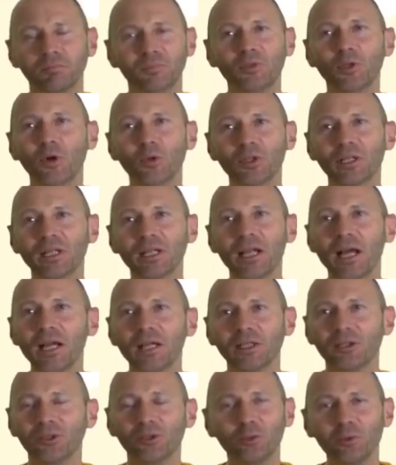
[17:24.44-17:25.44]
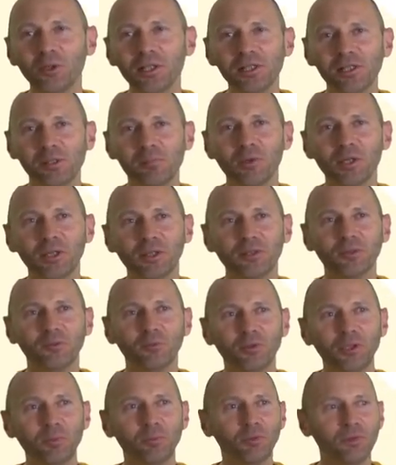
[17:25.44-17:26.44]
don't like trees, but
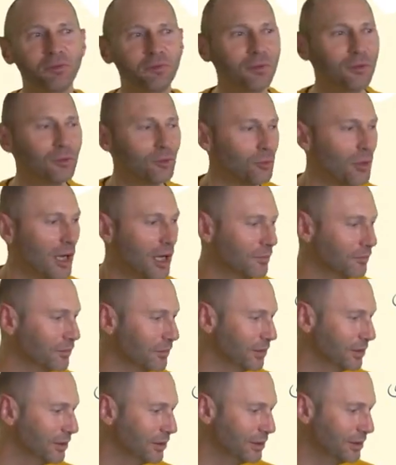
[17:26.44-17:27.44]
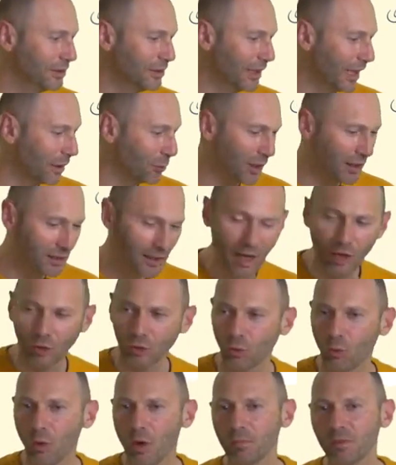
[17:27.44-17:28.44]
we prefer to have direct
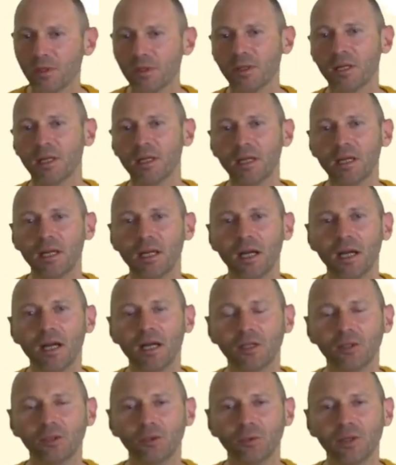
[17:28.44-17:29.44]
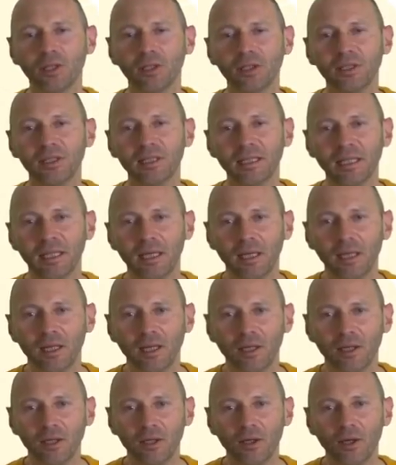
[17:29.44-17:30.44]
outcrops, actually
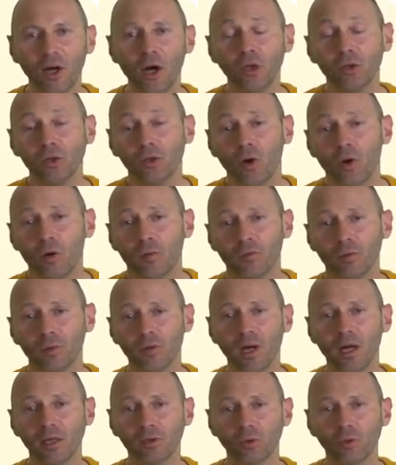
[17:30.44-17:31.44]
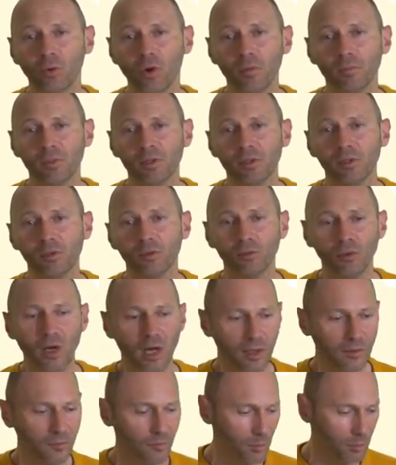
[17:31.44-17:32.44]
uncover outcrops to
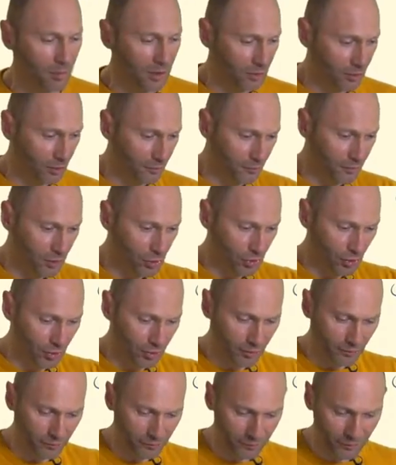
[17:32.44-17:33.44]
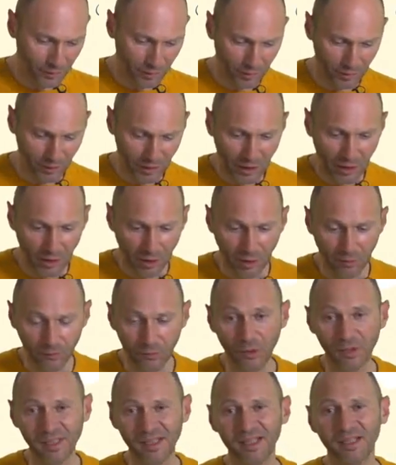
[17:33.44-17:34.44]
have a better vision
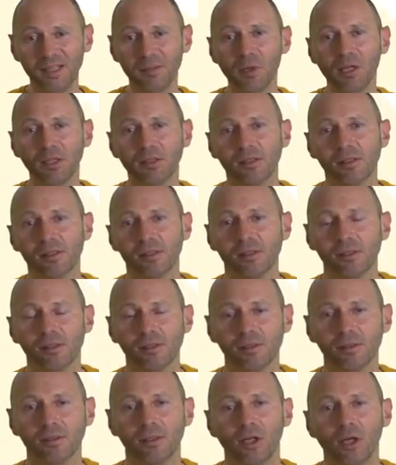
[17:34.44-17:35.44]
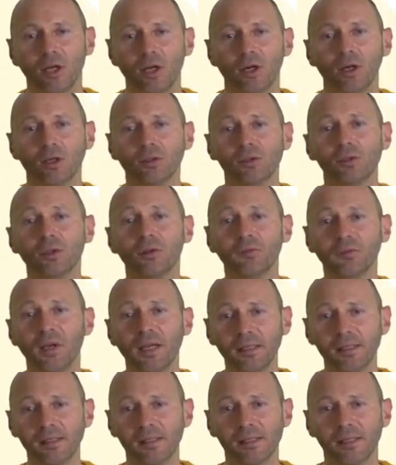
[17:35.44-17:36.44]
of the sediments on
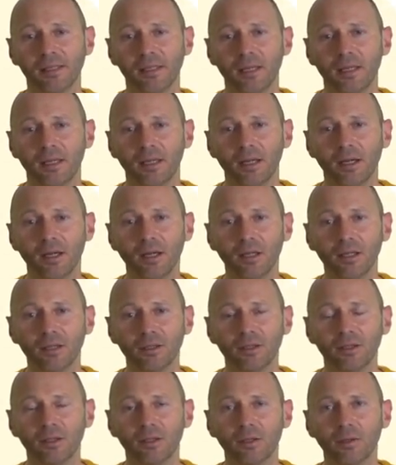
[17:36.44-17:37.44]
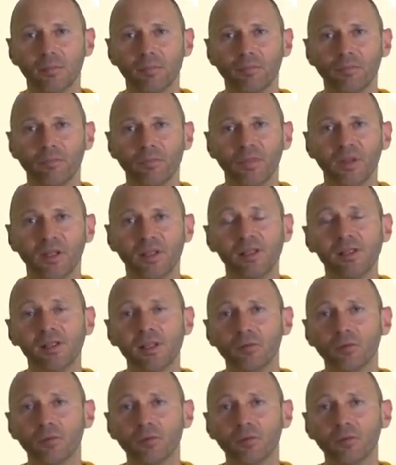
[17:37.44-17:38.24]
surface. And this